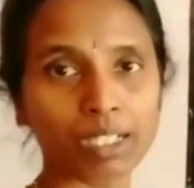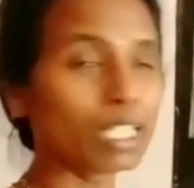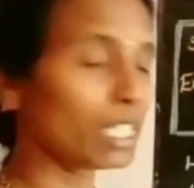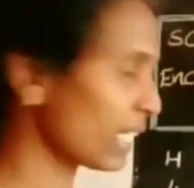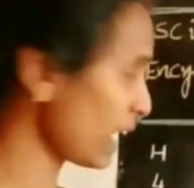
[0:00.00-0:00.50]

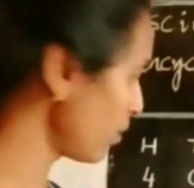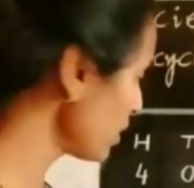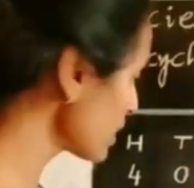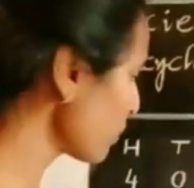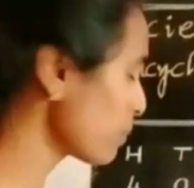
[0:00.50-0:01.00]
Can we
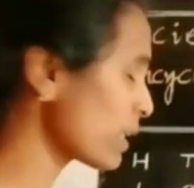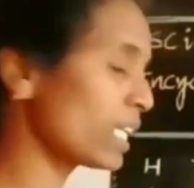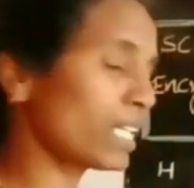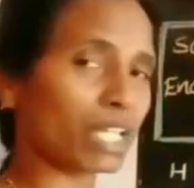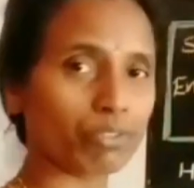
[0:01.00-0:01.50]
subtract
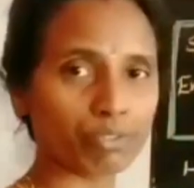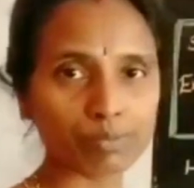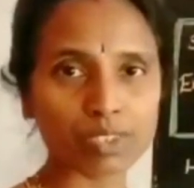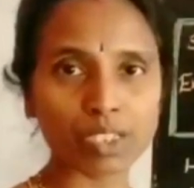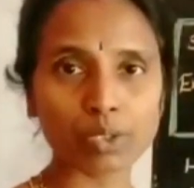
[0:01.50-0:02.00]
9 from
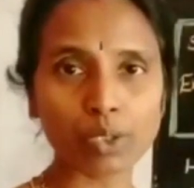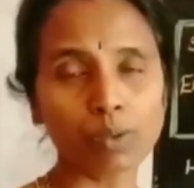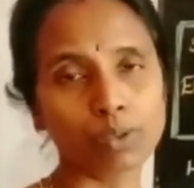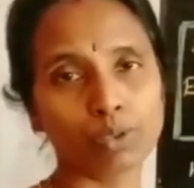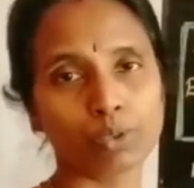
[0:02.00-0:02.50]
0?
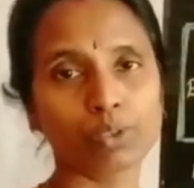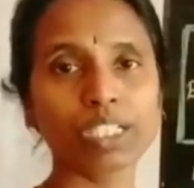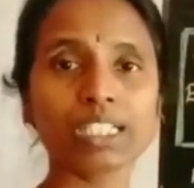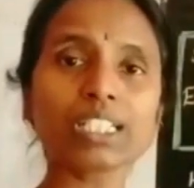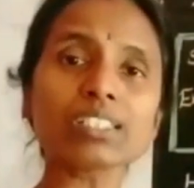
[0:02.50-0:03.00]
No, it
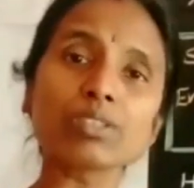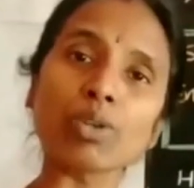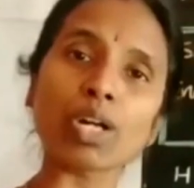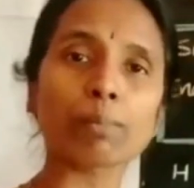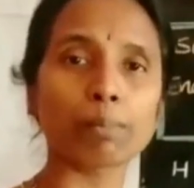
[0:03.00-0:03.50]
is
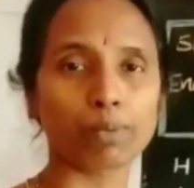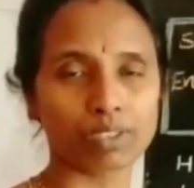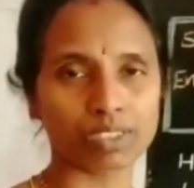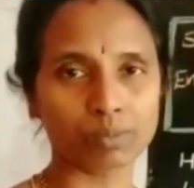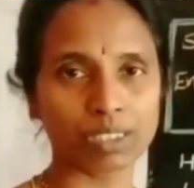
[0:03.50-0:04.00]
not
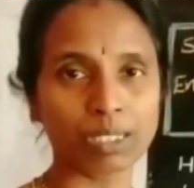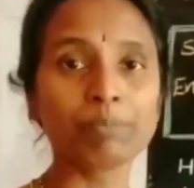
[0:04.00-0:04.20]
possible.